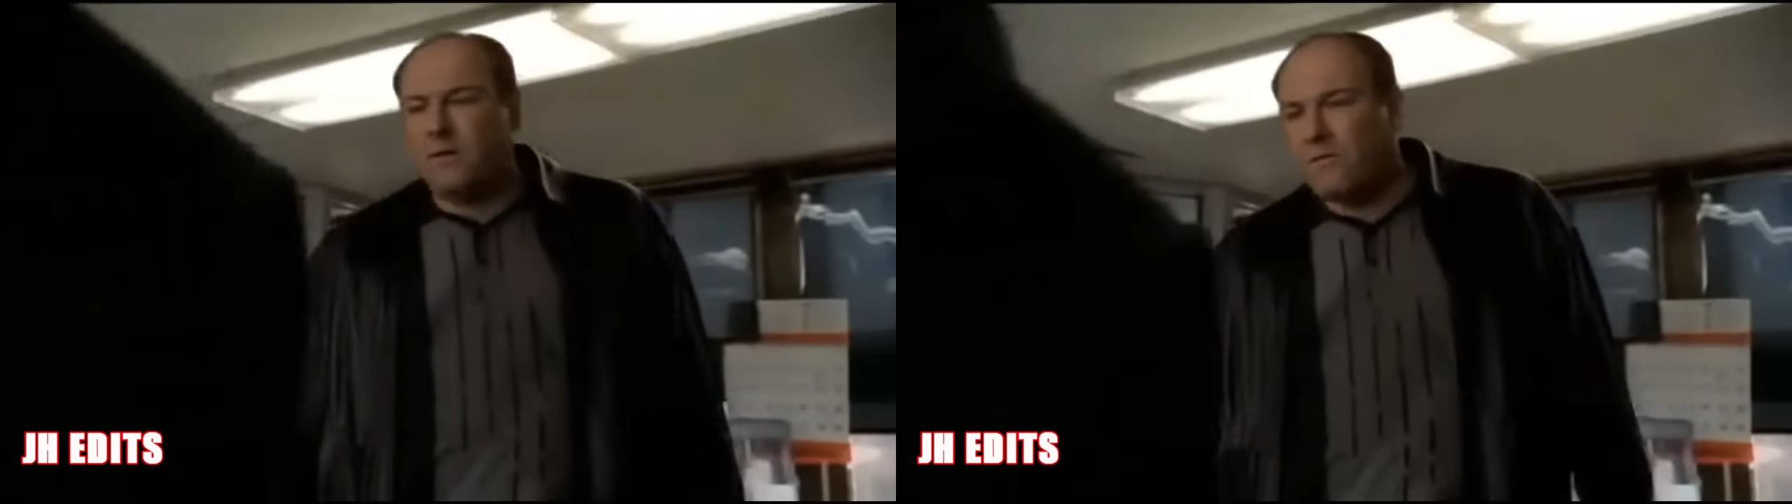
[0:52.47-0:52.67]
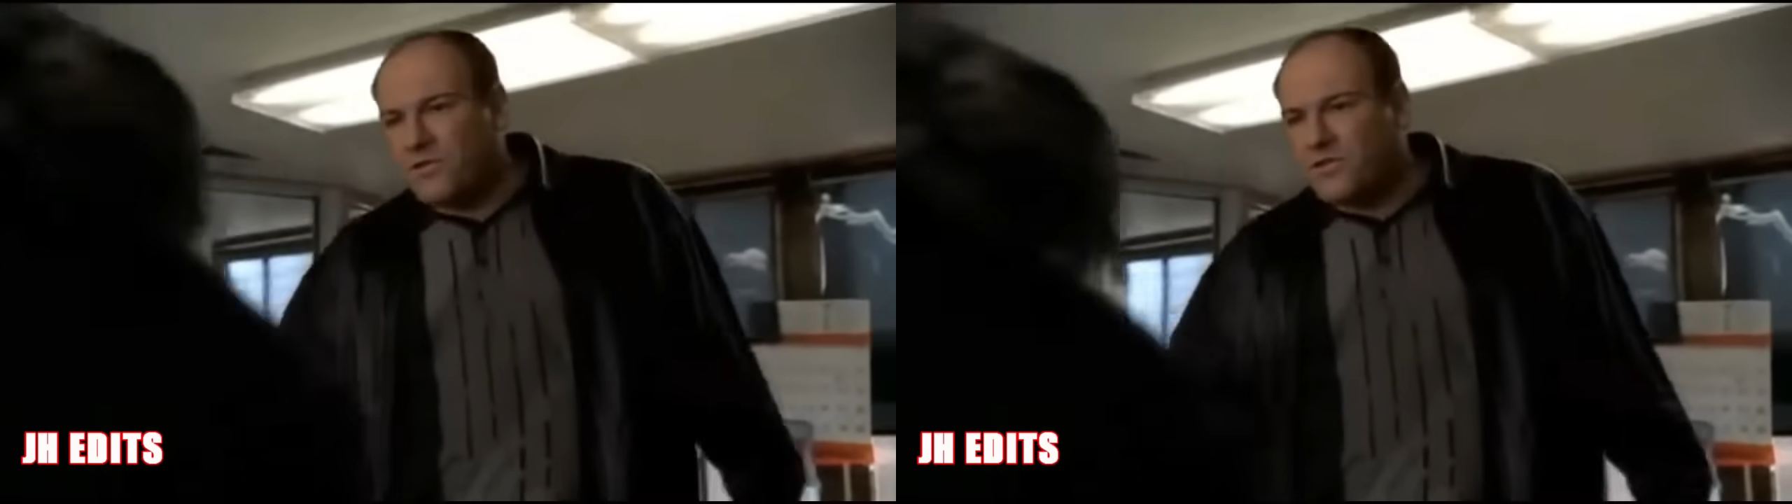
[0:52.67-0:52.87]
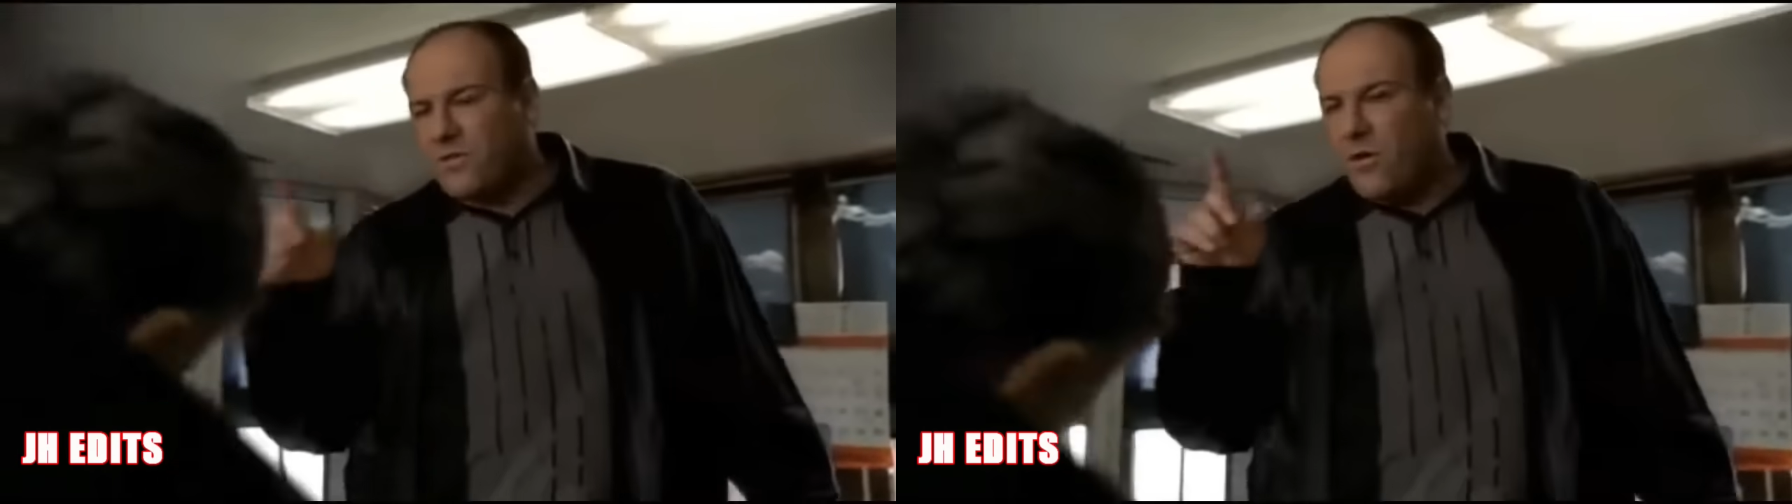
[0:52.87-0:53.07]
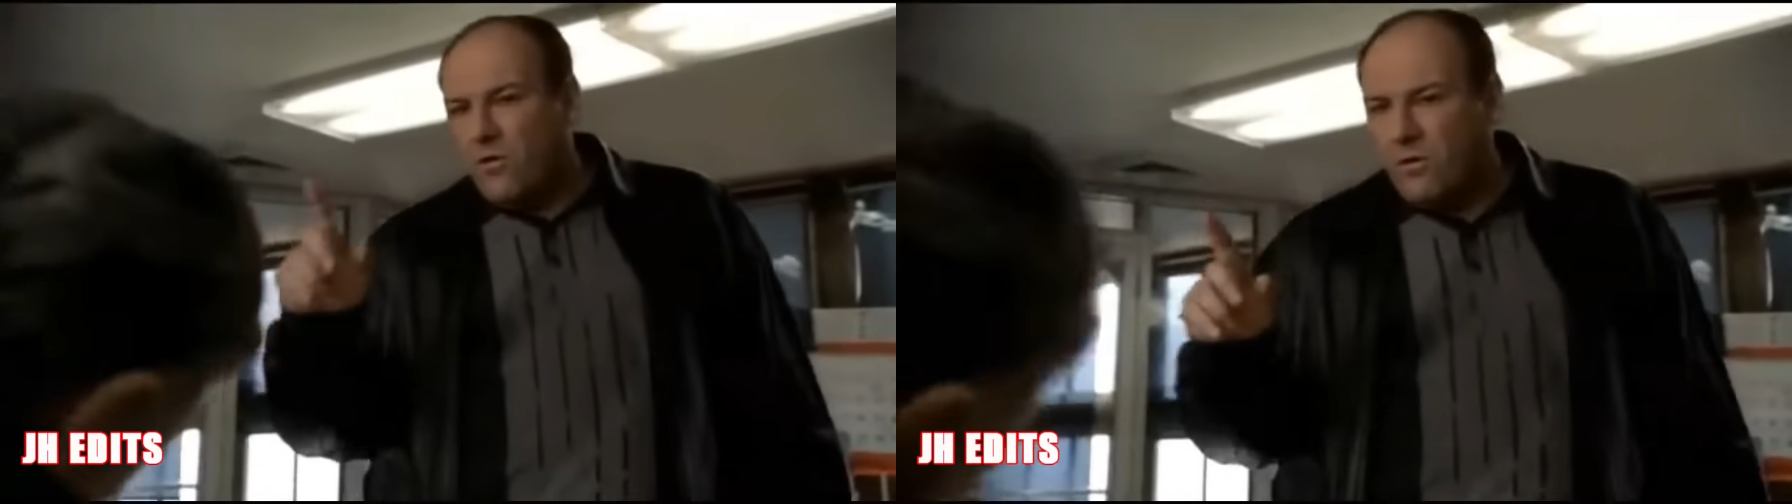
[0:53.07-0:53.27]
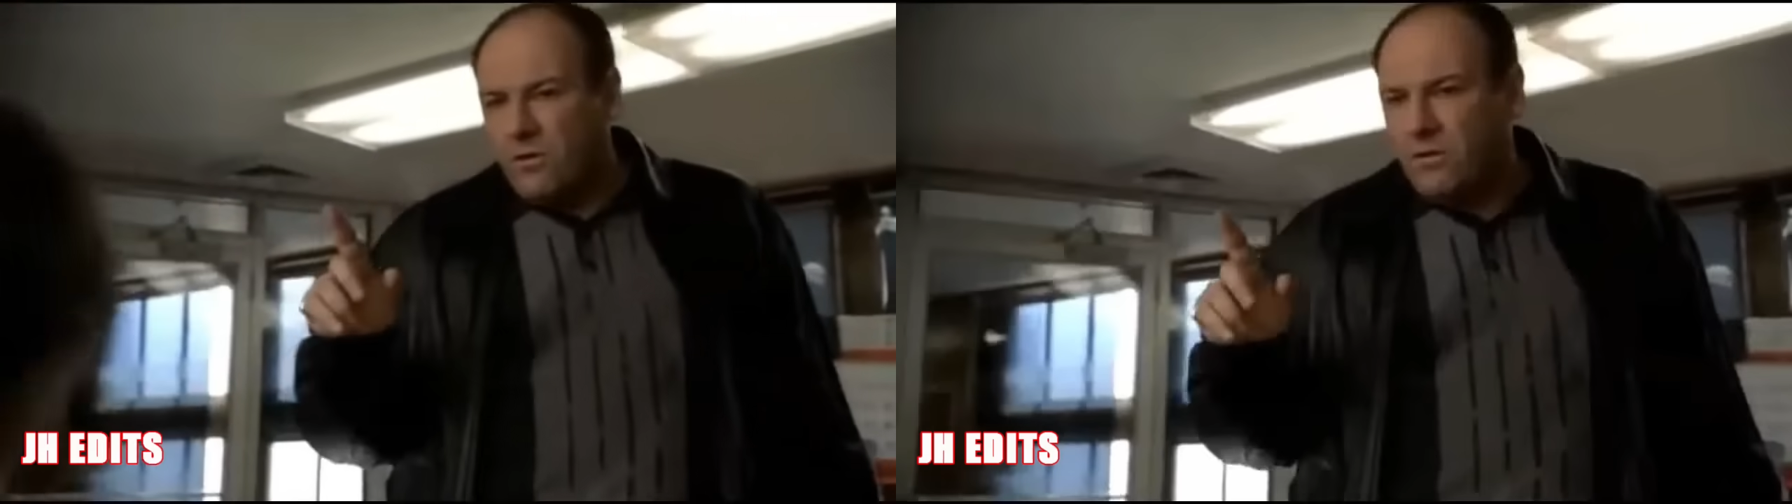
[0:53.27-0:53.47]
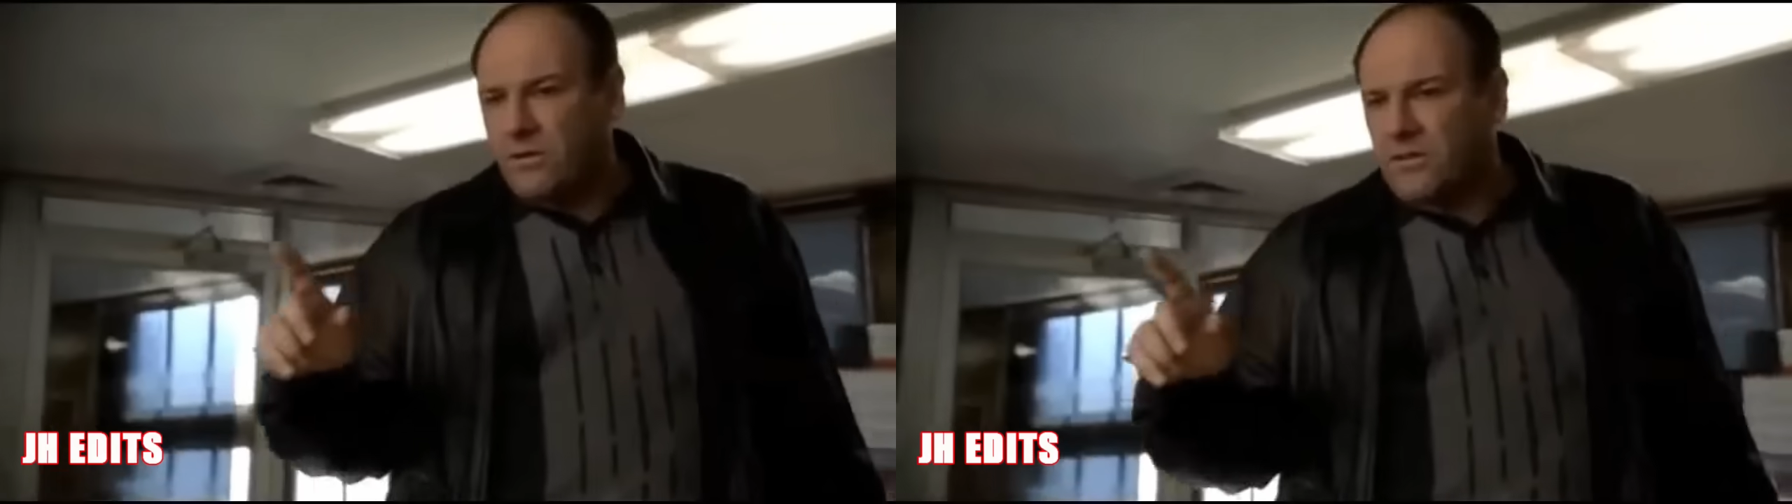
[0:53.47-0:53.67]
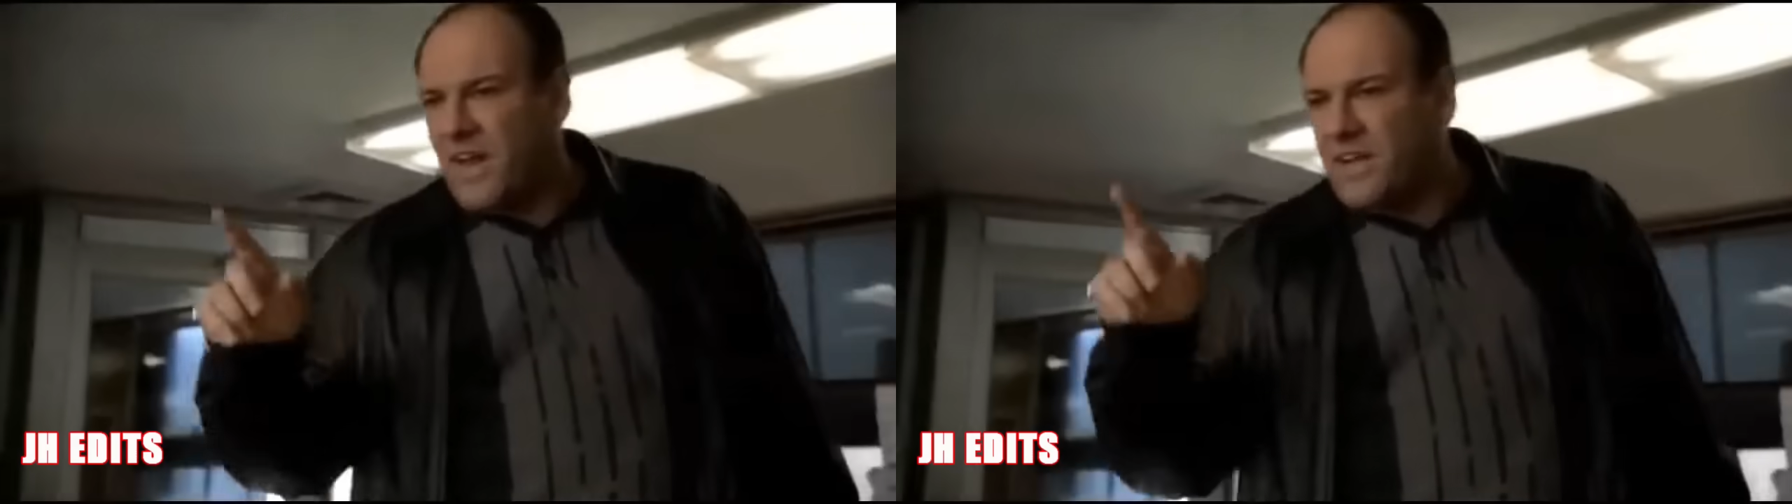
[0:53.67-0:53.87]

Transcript: First of all, that